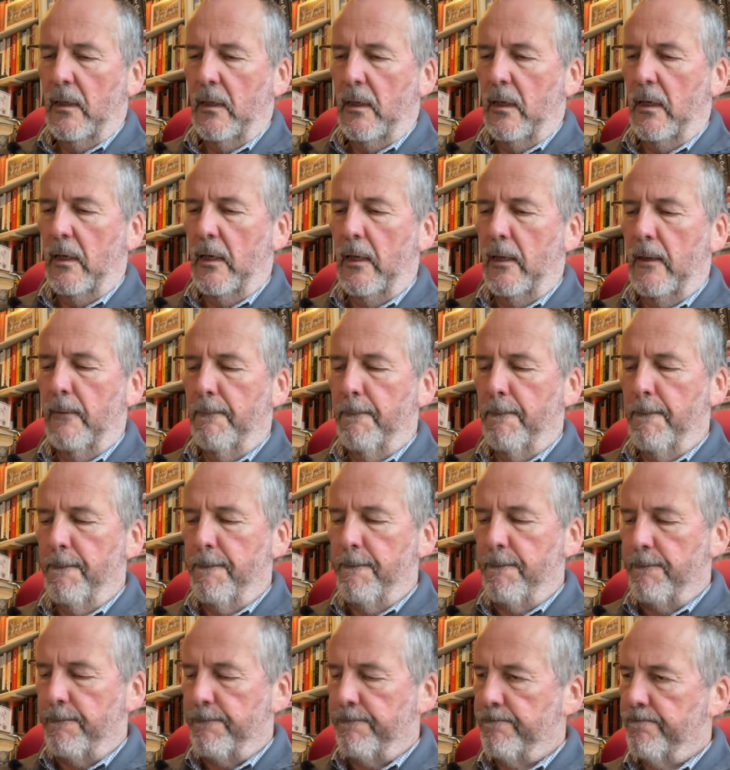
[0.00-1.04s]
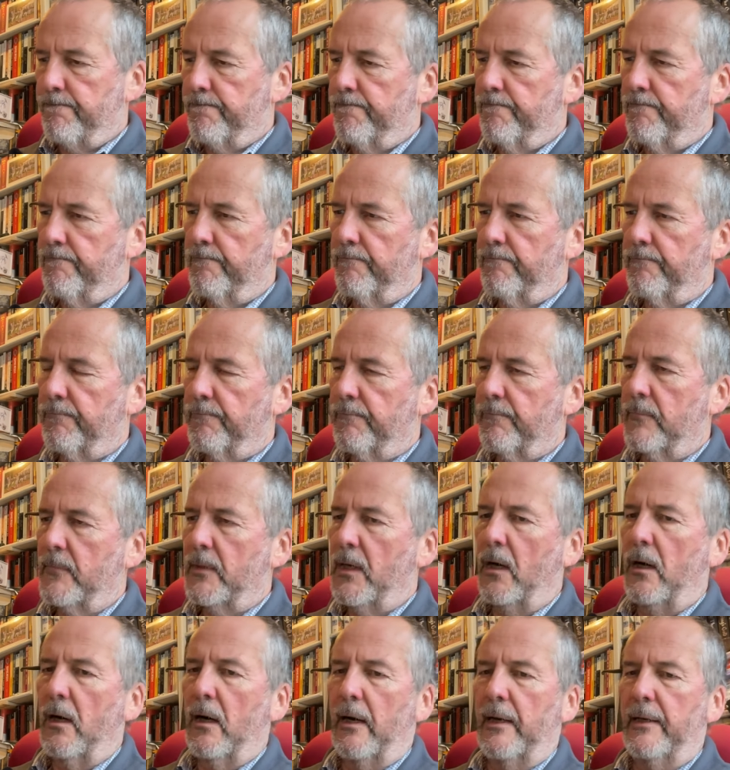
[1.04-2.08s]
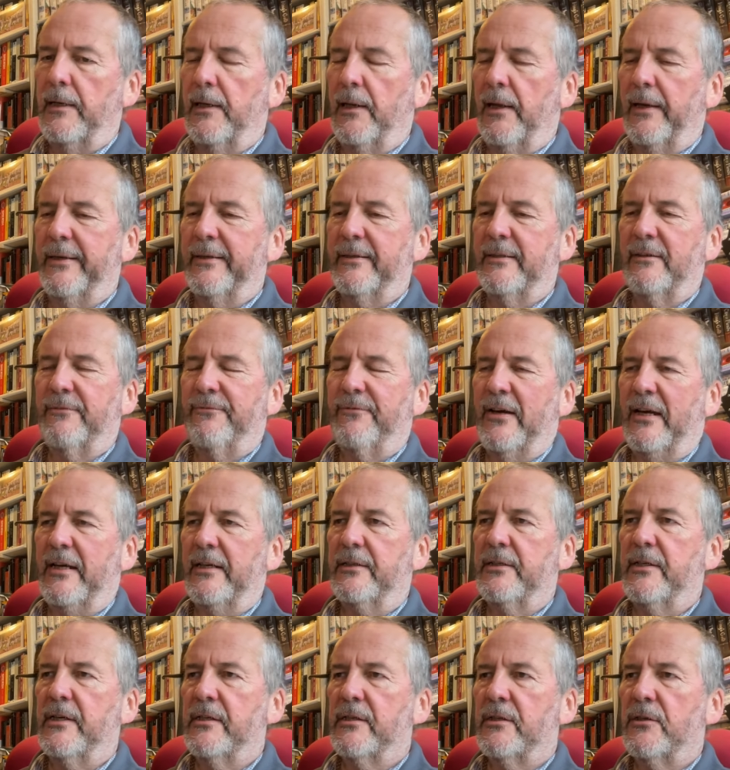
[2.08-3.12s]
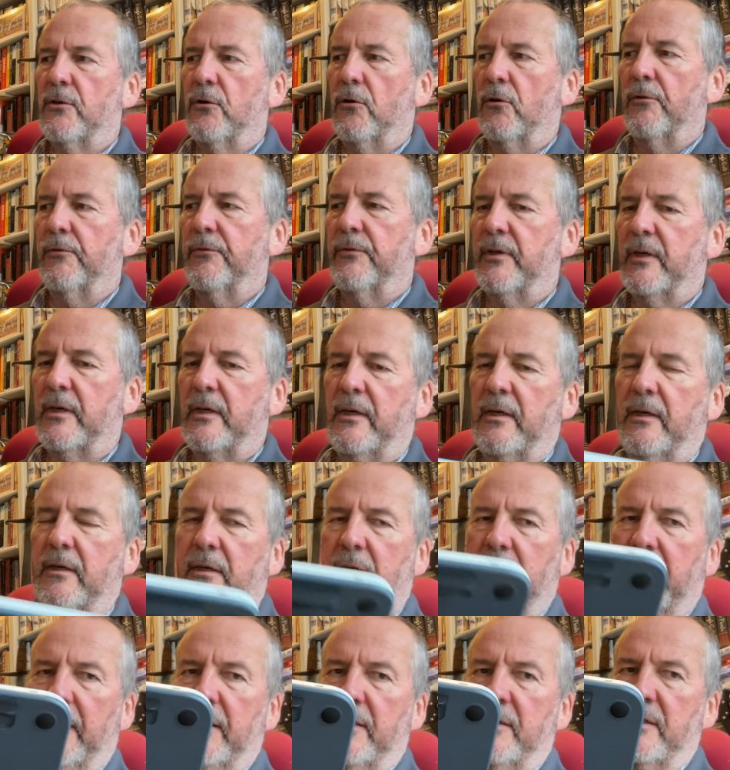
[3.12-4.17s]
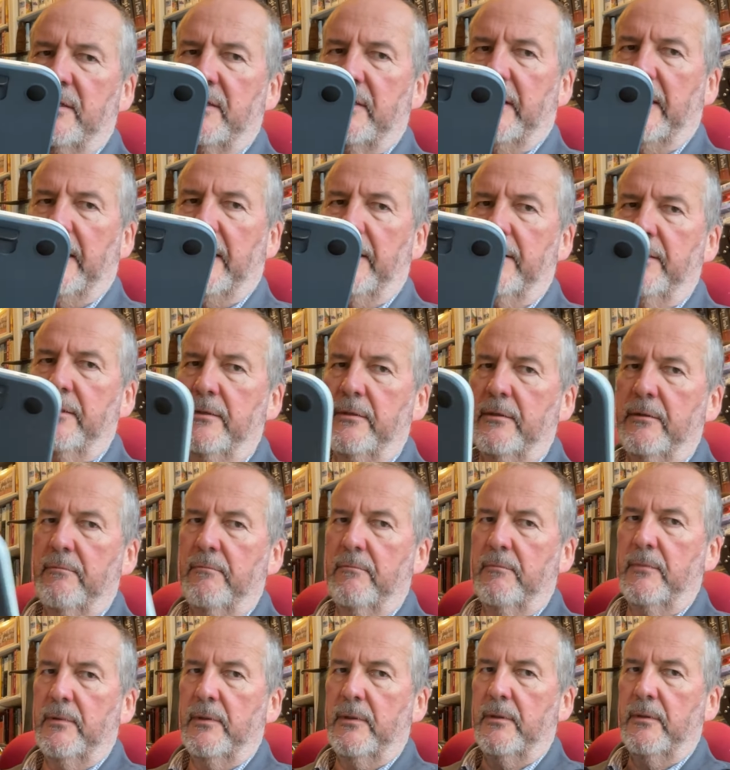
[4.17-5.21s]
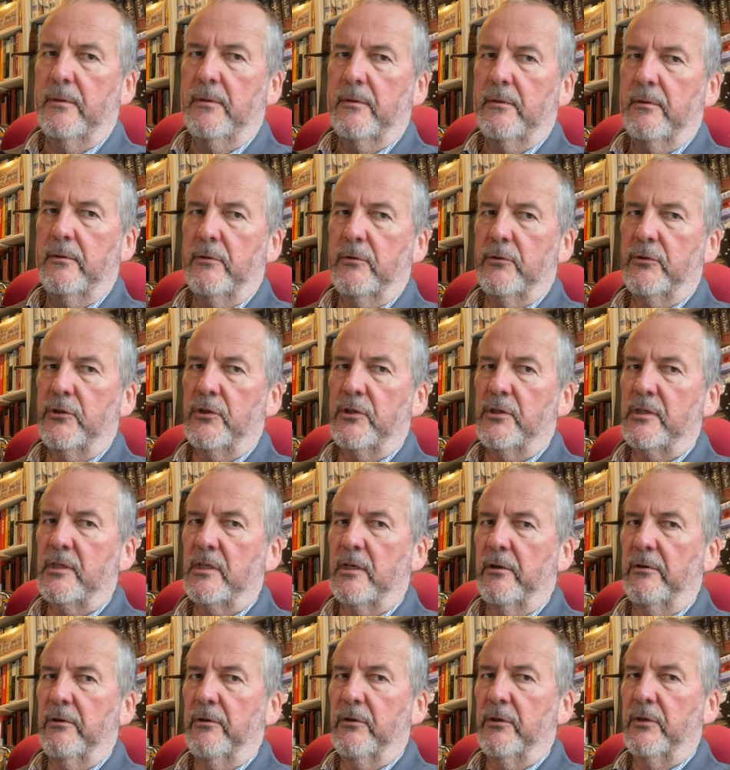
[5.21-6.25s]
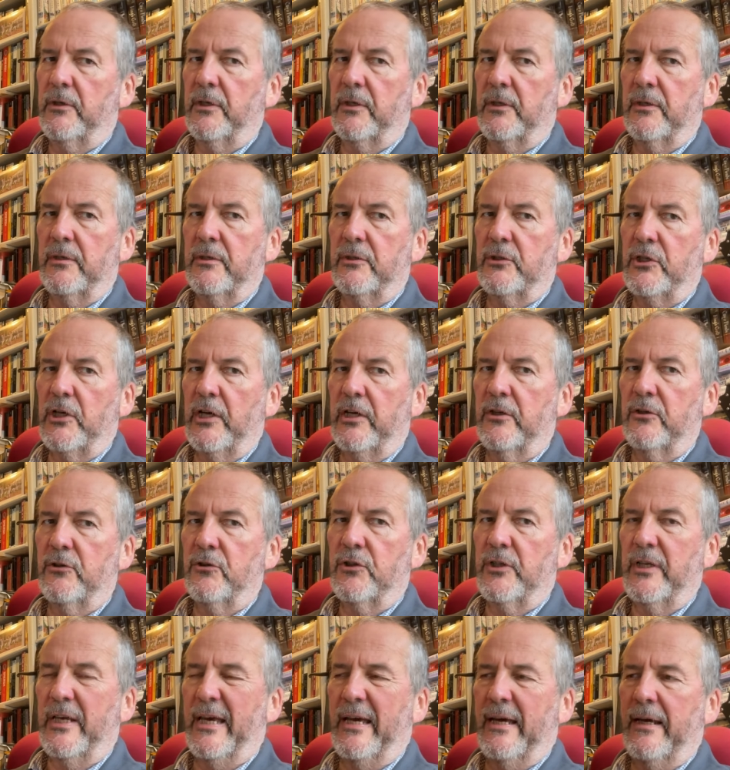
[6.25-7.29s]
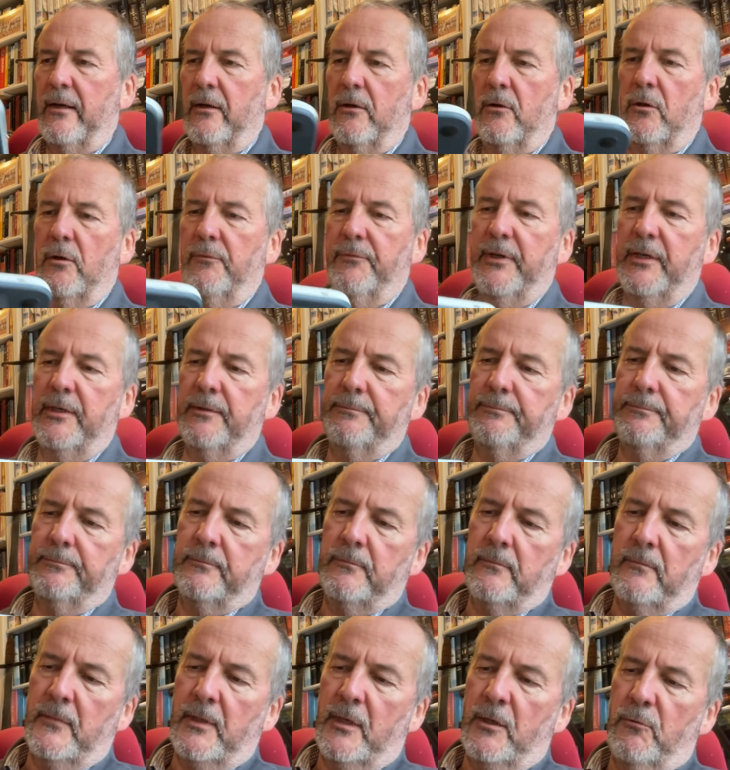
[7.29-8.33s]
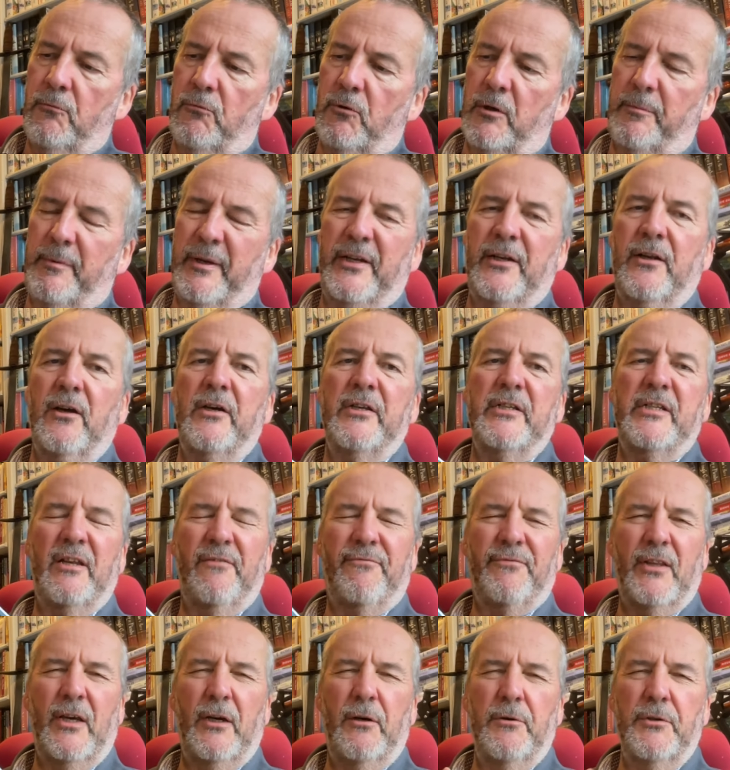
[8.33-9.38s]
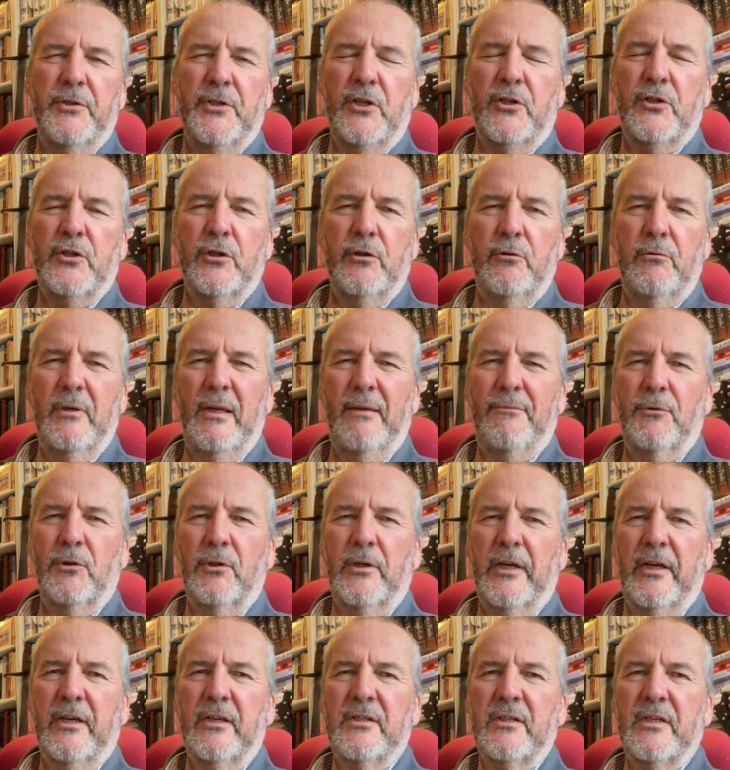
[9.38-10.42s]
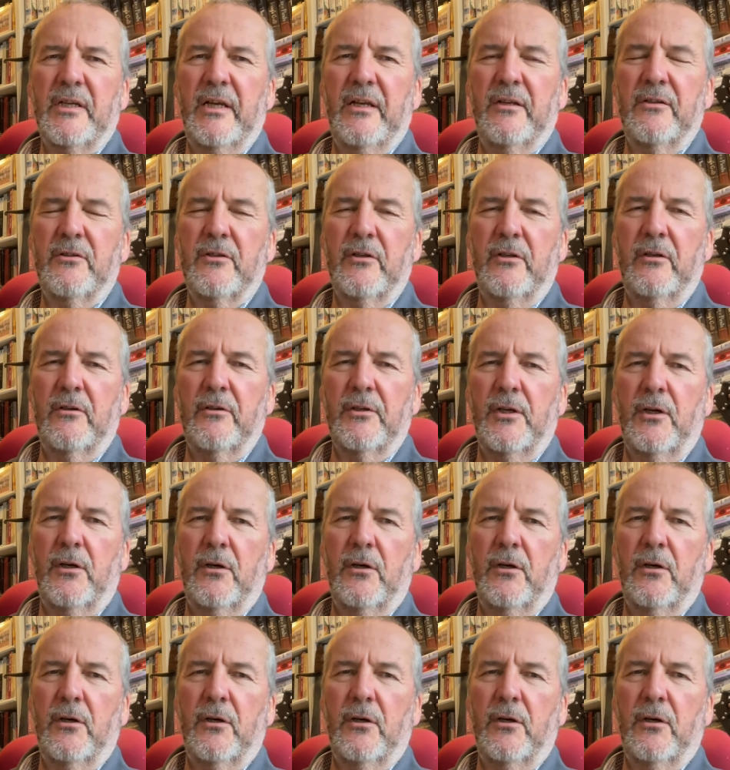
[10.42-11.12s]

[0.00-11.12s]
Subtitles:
I like the fact it's got the kickstand just so you can change the angle of it. Would have been nice if there was a two-level kickstand, so you got a